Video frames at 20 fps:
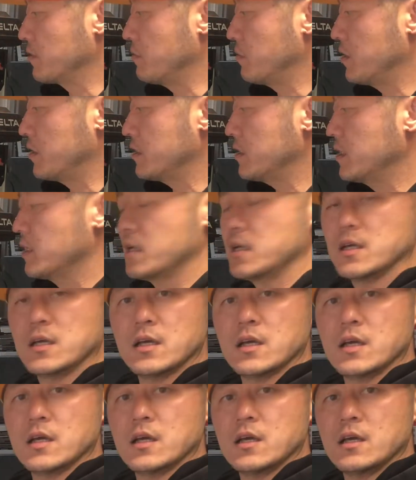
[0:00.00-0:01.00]
one,
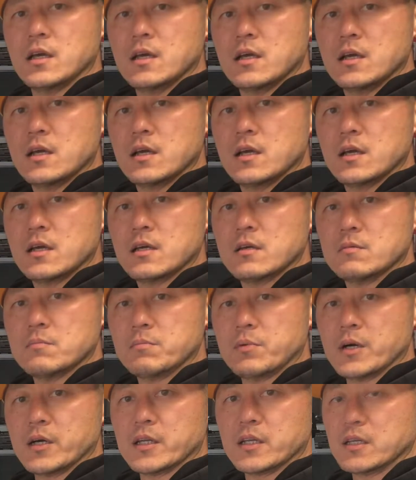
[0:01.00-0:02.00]

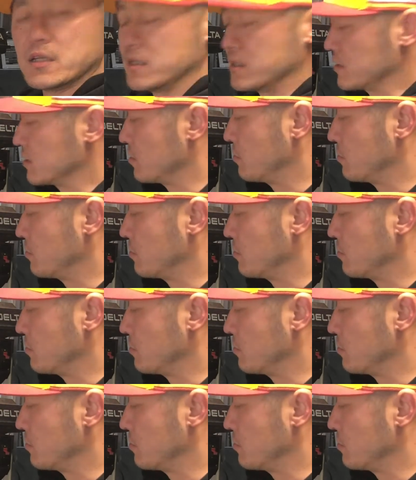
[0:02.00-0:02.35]
but it is the